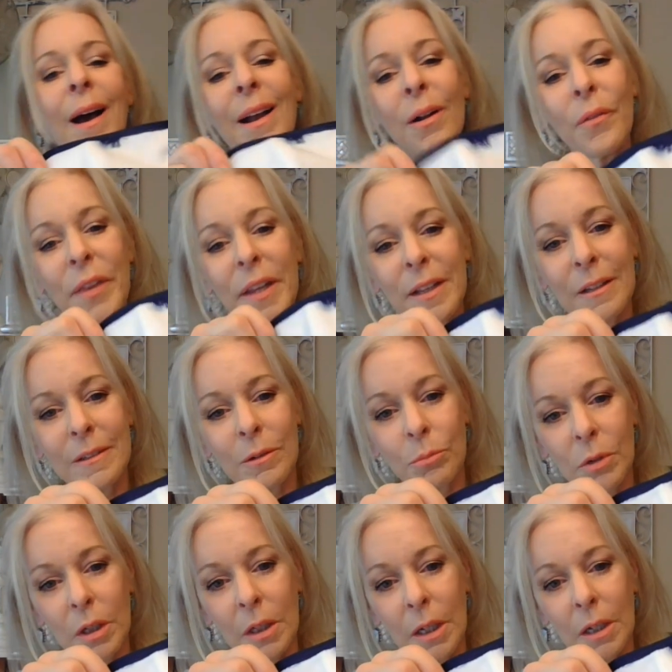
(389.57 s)
I don't think this
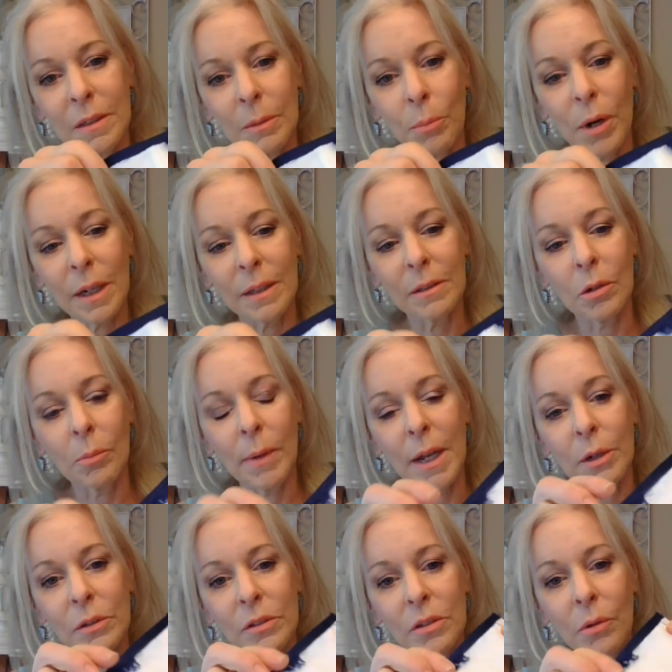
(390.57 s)
really, as a practical
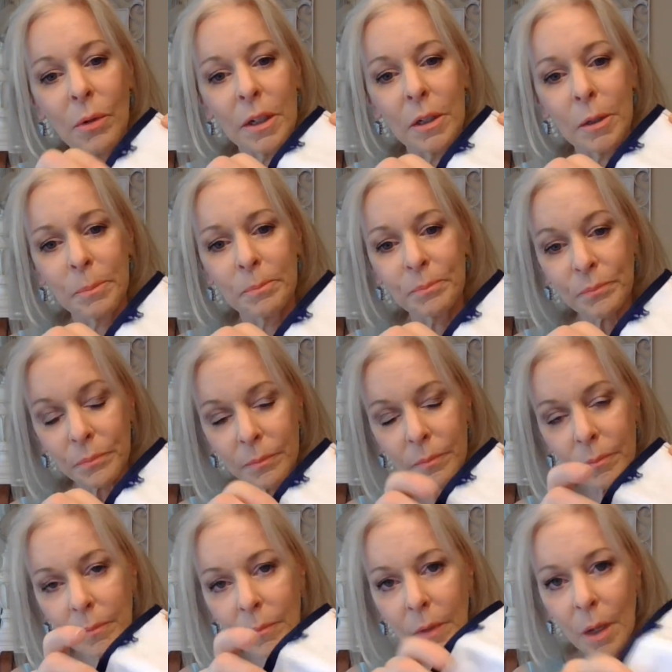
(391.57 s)
matter, is going
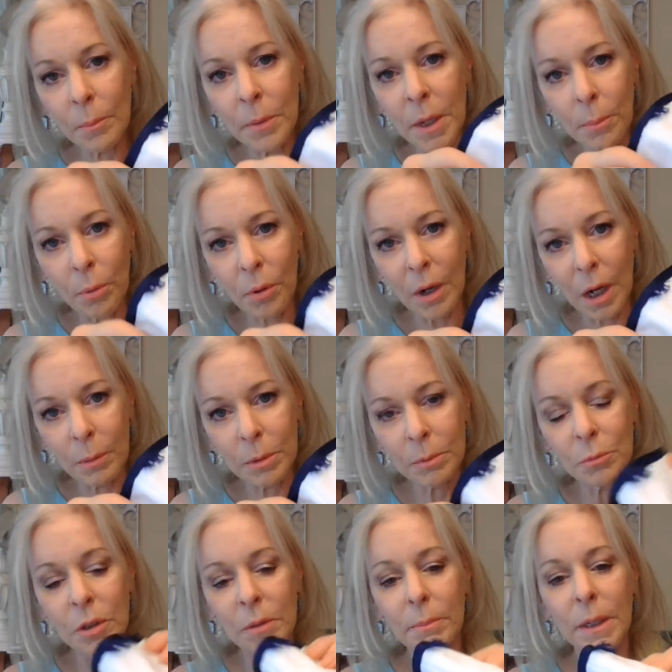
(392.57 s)
to be a
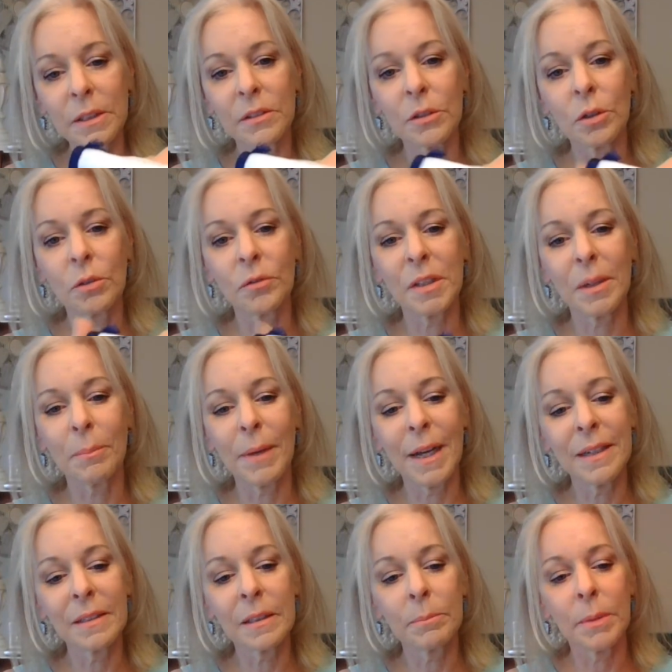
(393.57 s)
problem with my Sonovia
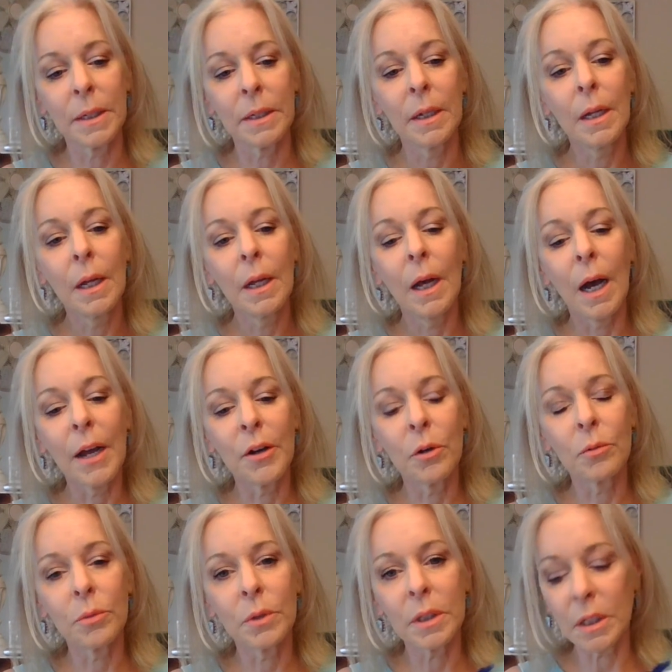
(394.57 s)
mask, but I
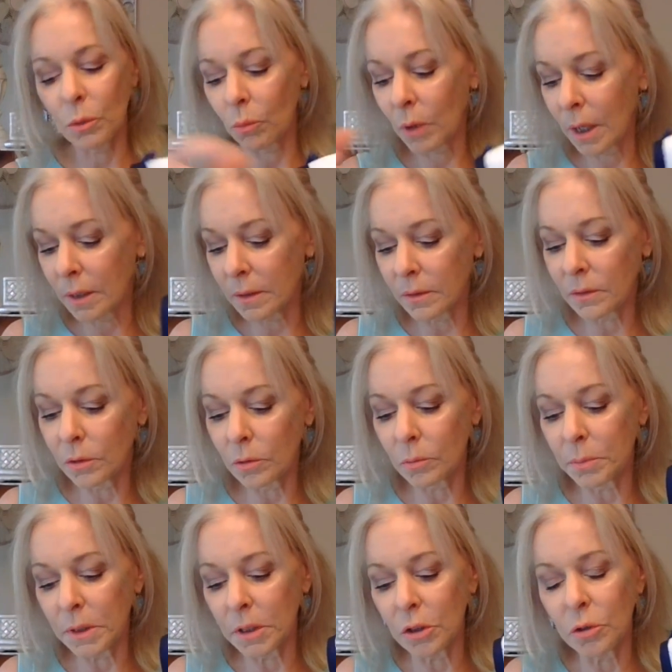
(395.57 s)
don't really want to
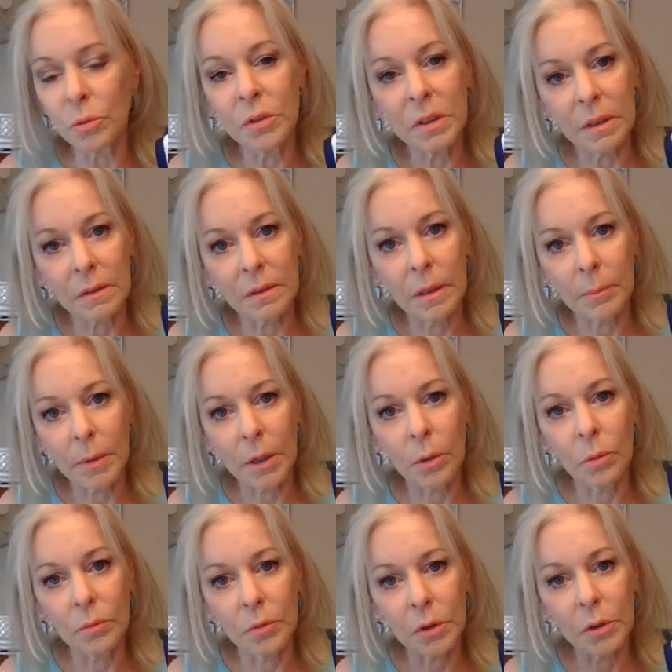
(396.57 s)
be using
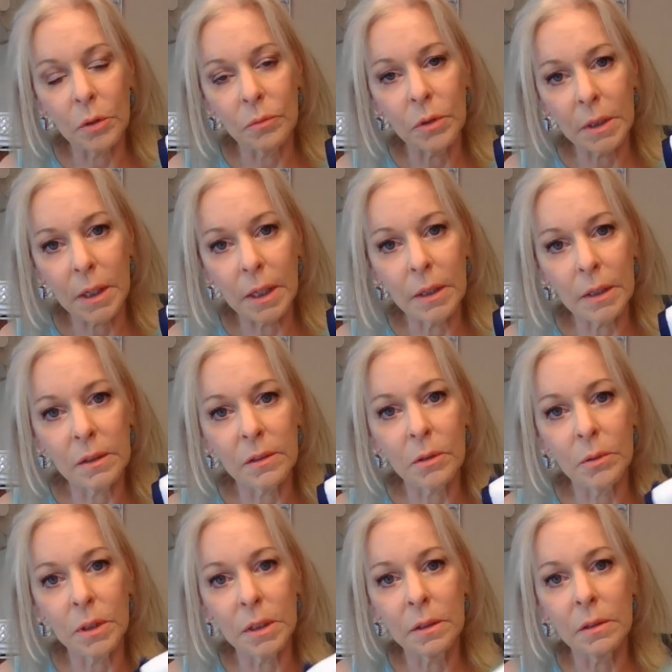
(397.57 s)
something over and over again that's
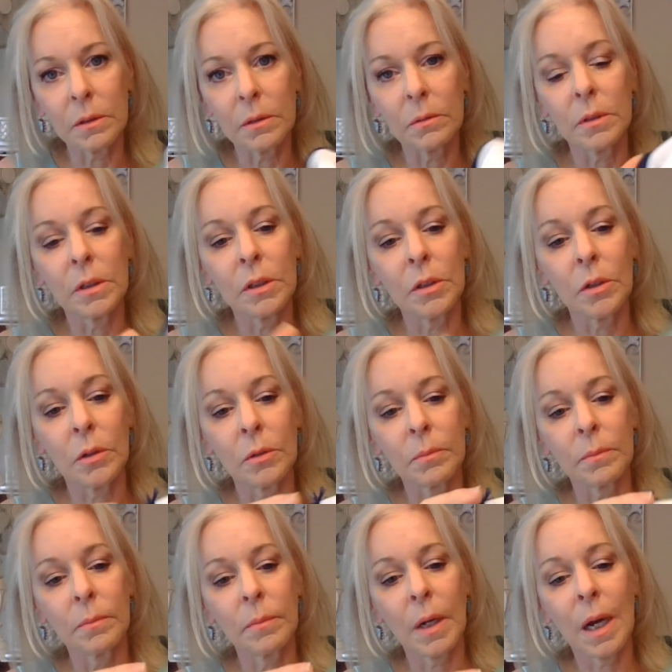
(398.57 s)
going to, you
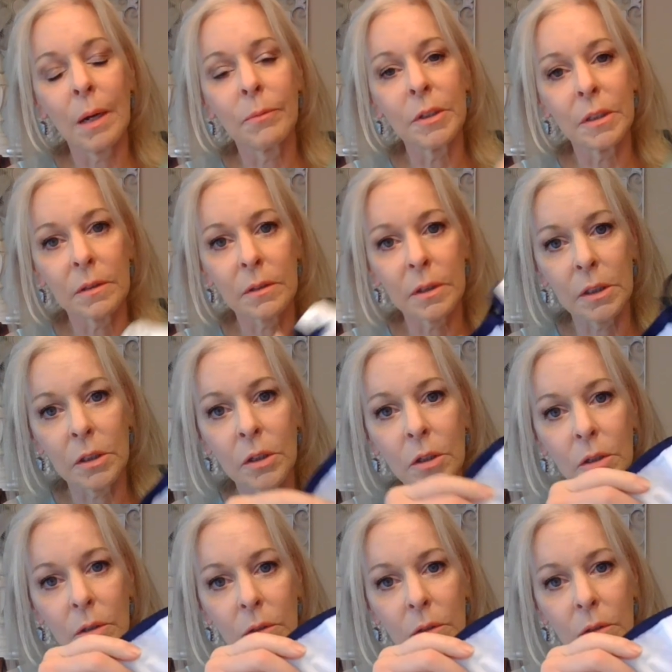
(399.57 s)
know, obviously